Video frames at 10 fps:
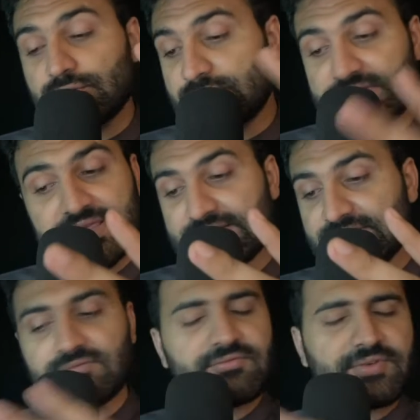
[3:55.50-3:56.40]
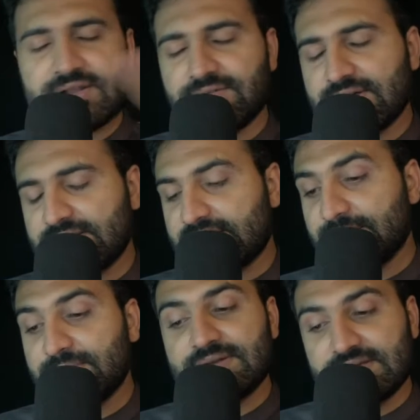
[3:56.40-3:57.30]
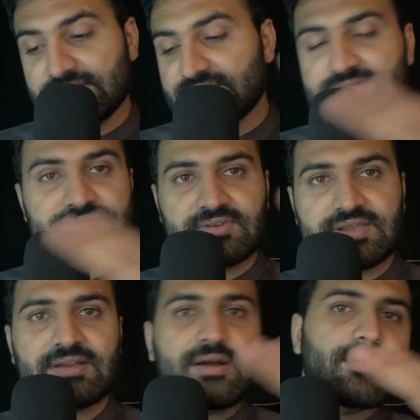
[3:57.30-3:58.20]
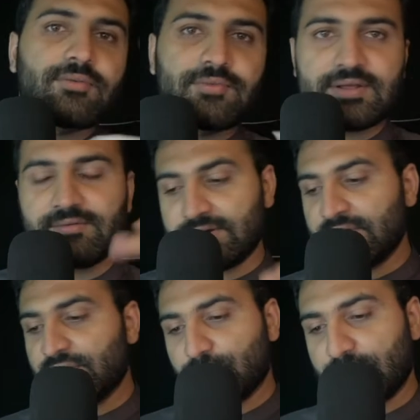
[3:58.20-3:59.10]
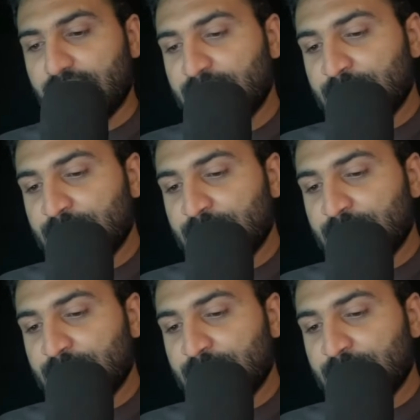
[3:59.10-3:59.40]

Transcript: things, whatever it can be, digit, string, or whatever. Okay,